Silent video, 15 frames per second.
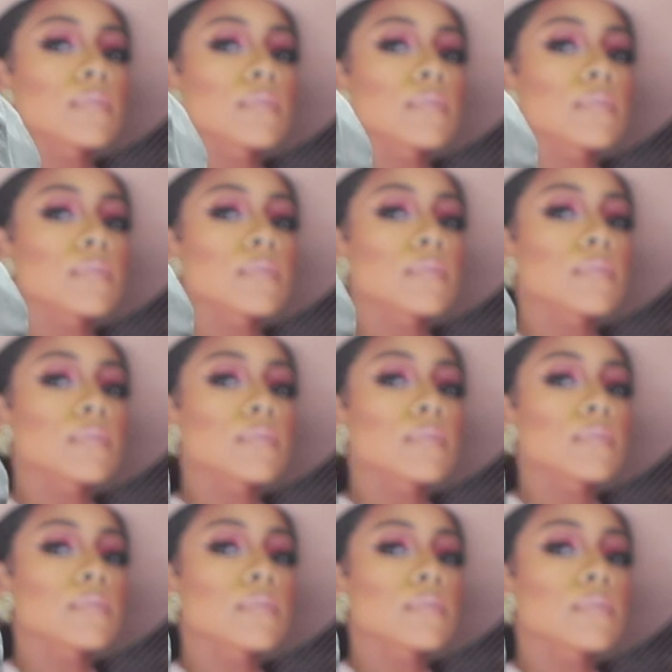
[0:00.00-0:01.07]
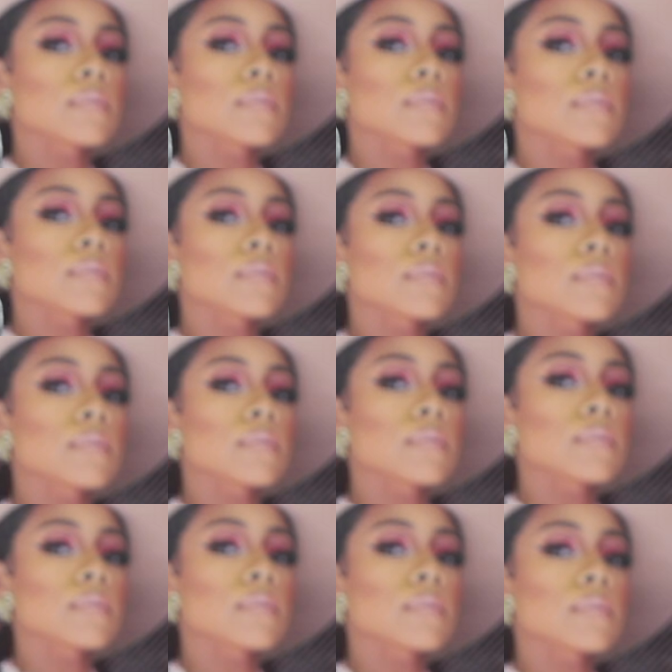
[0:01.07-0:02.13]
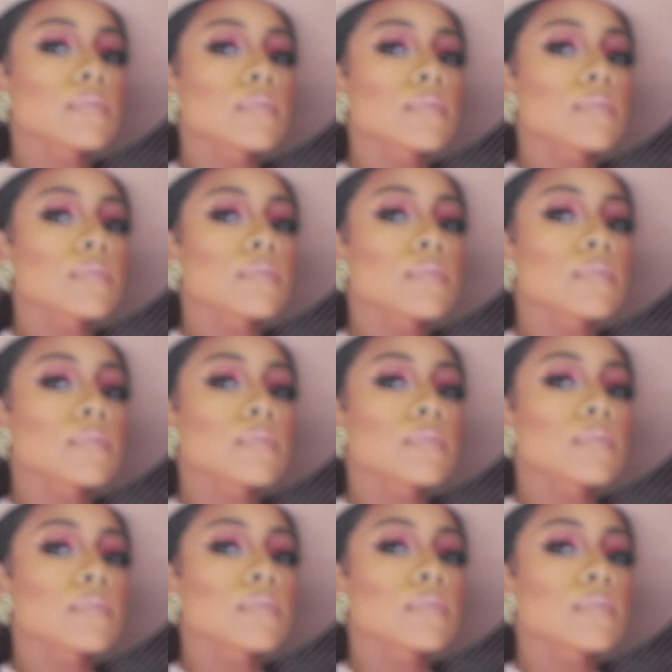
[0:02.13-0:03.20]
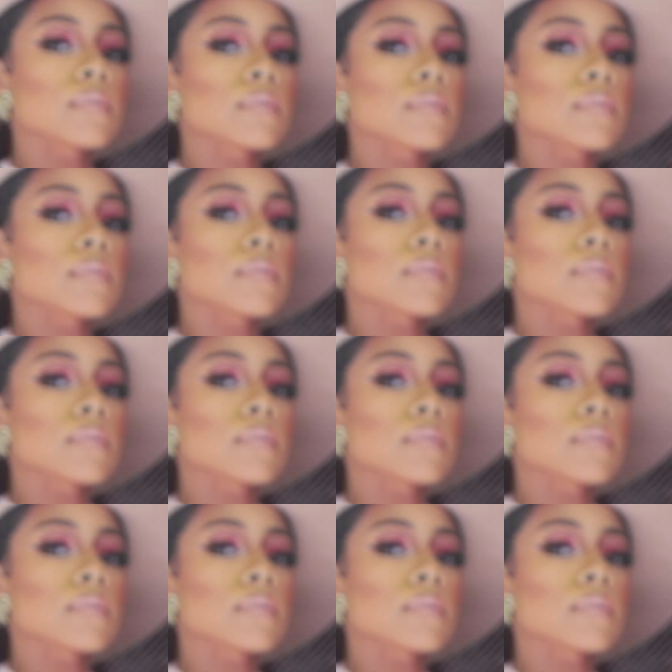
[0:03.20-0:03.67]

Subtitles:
(silent)